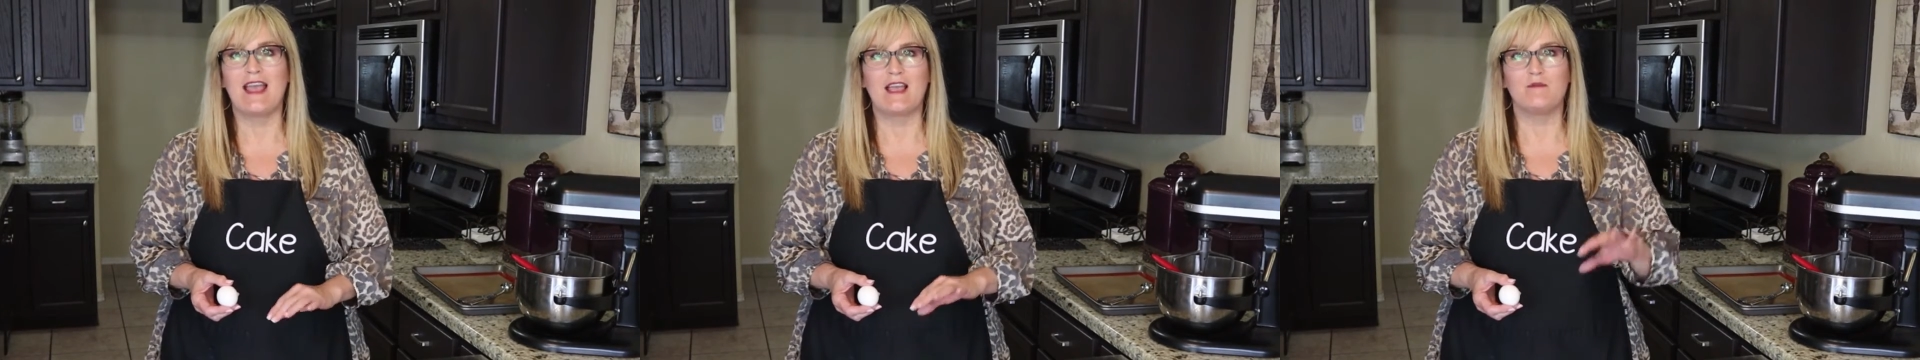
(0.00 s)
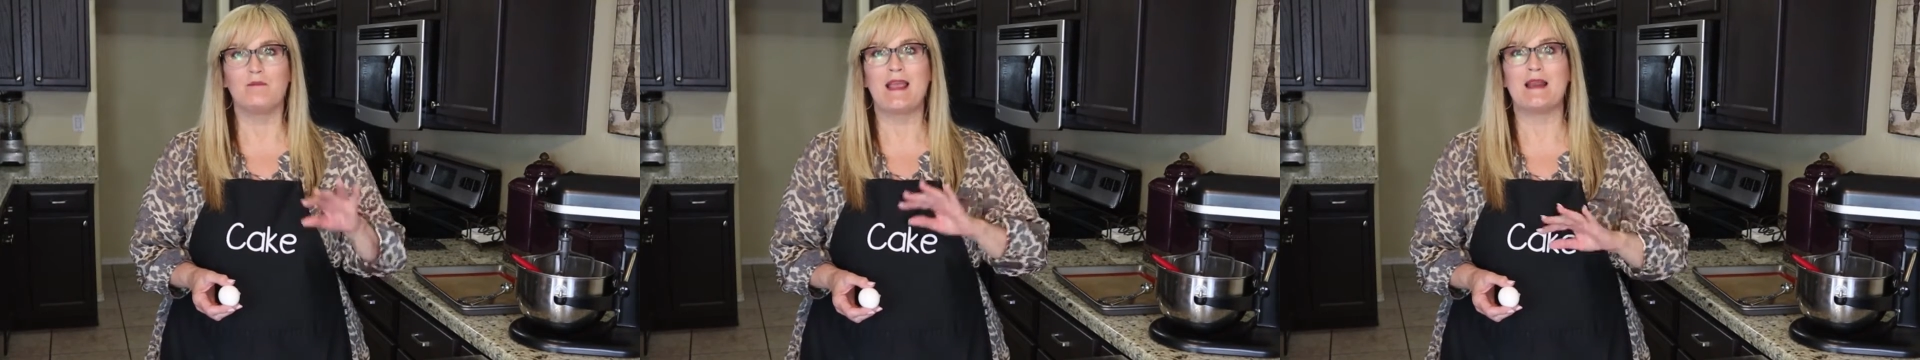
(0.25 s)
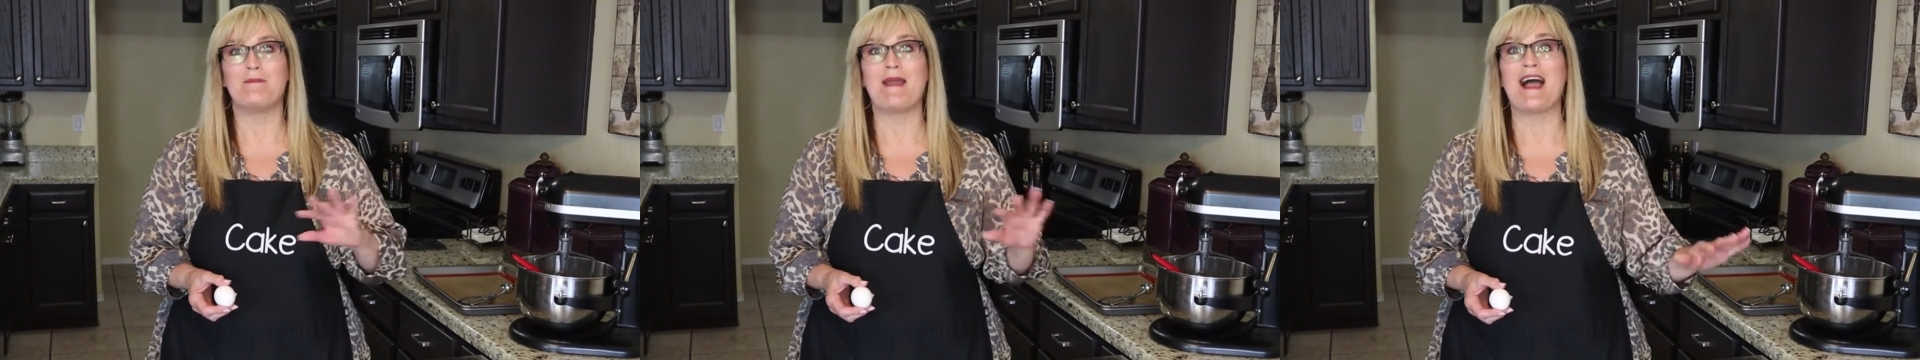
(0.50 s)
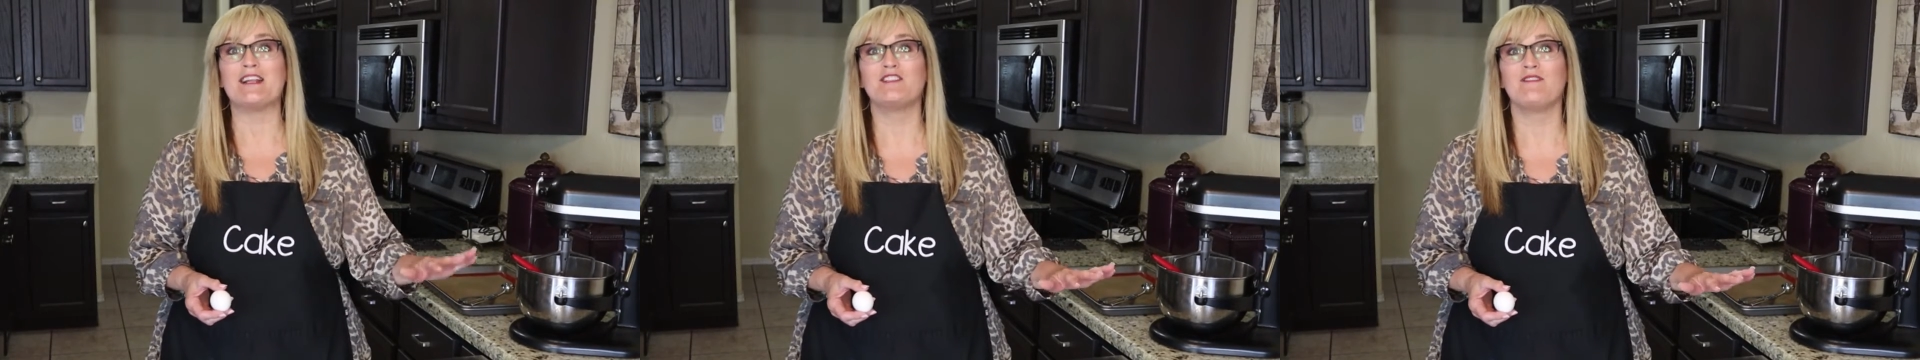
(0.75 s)
and made a
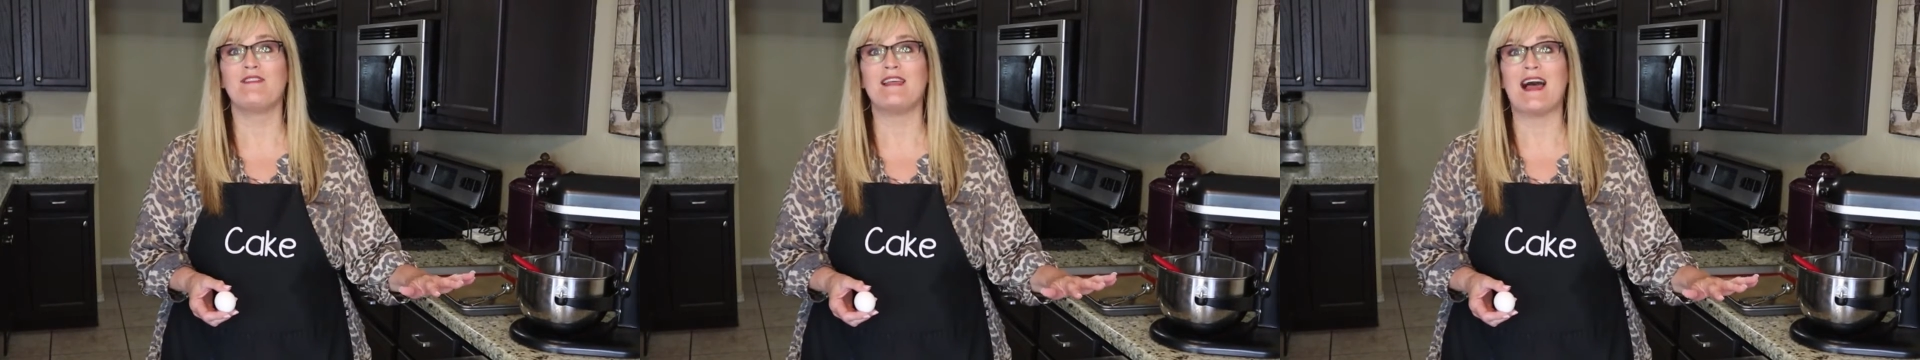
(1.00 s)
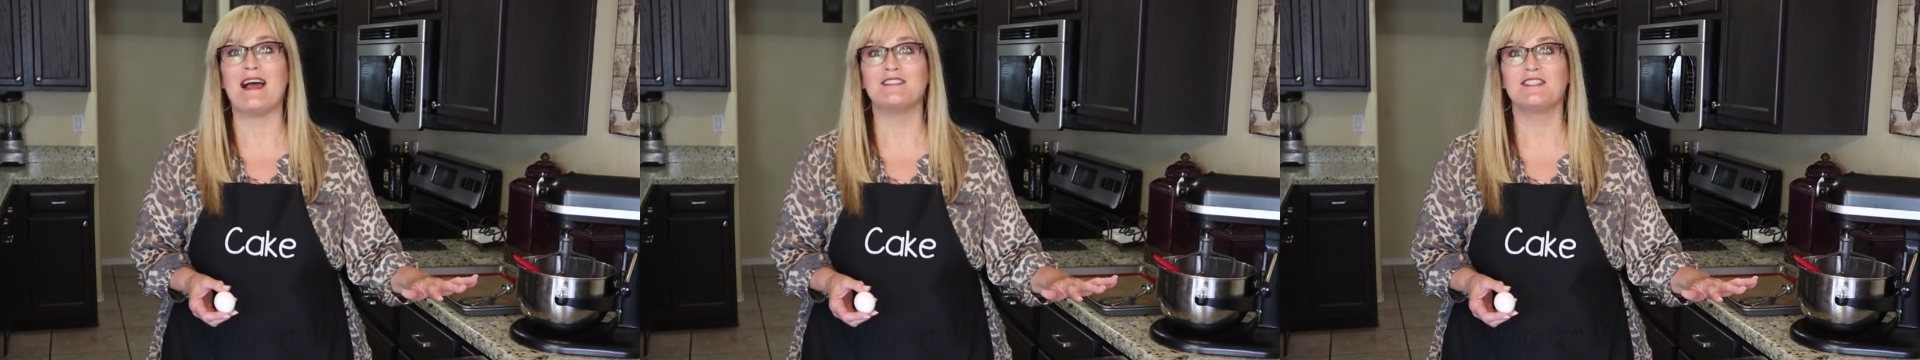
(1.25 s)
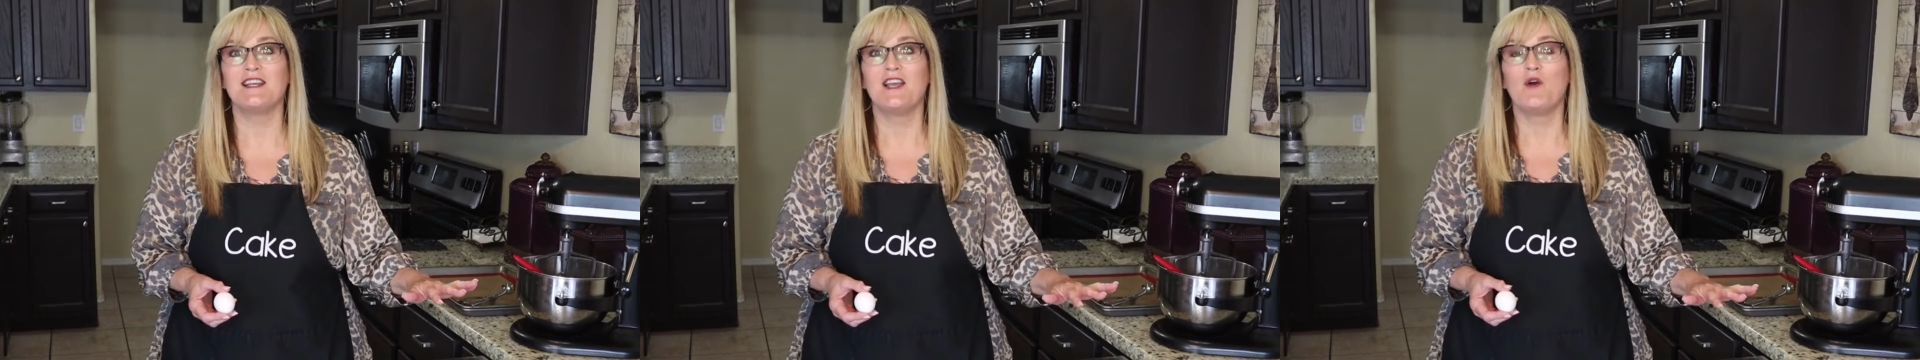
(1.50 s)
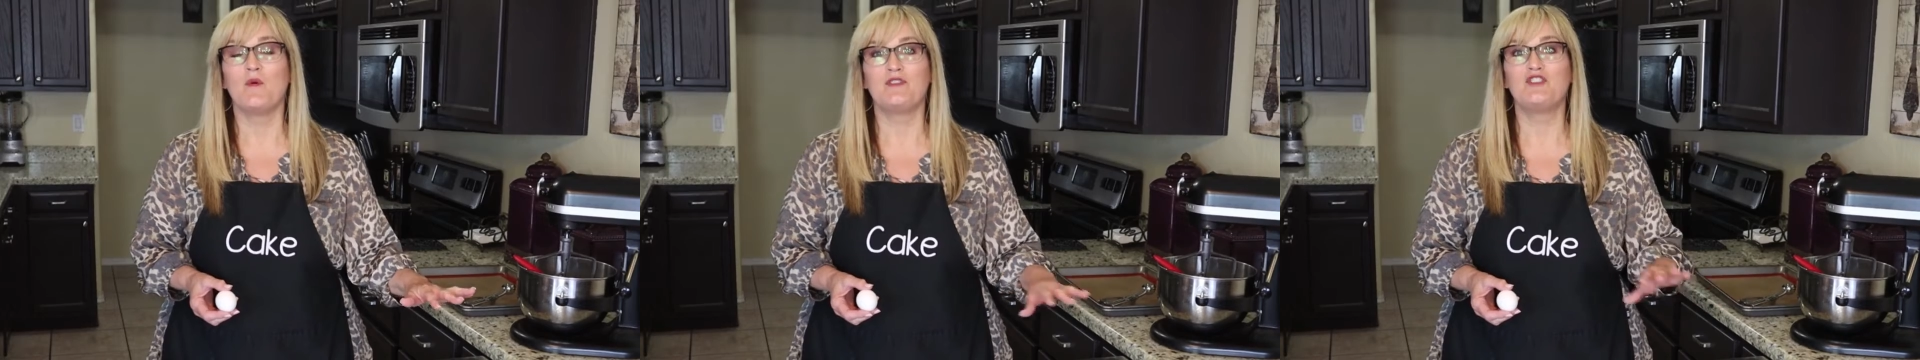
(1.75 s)
batch of that
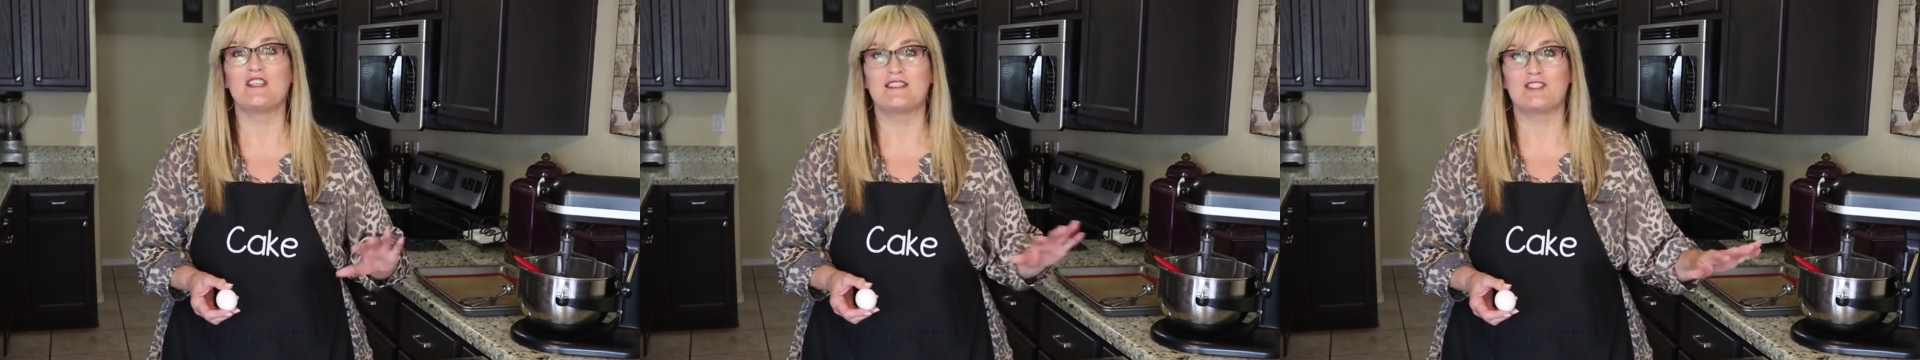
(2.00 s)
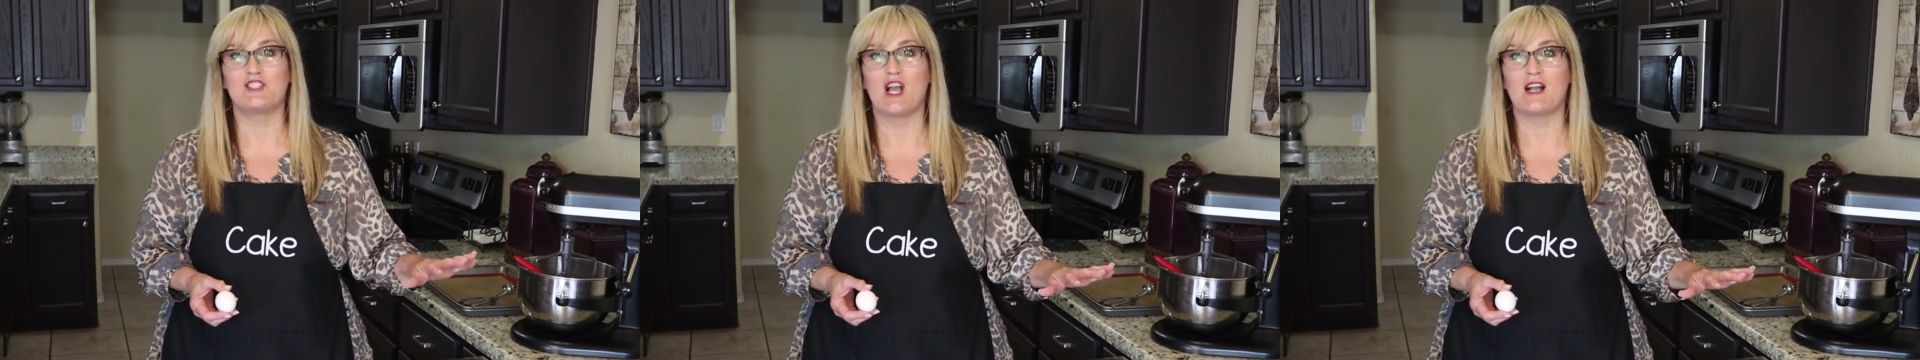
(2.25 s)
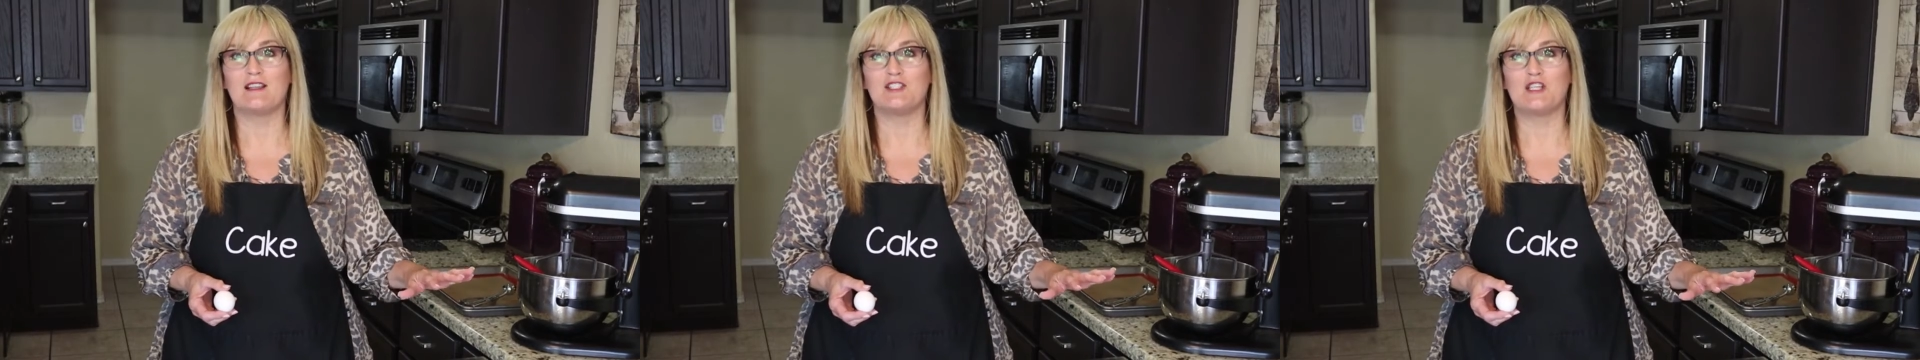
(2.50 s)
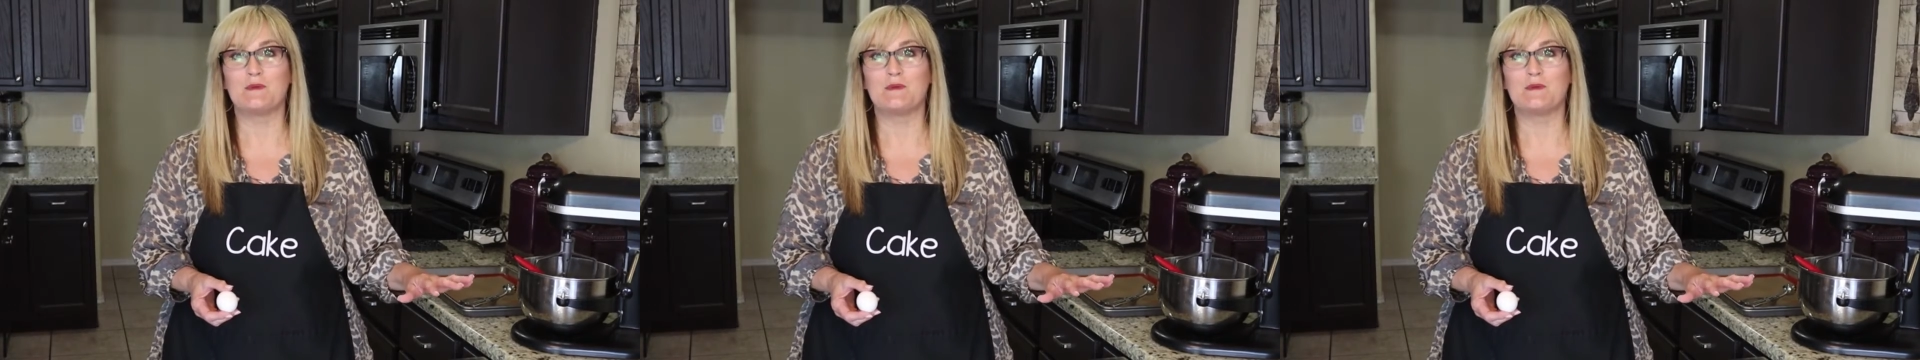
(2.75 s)
with just the chocolate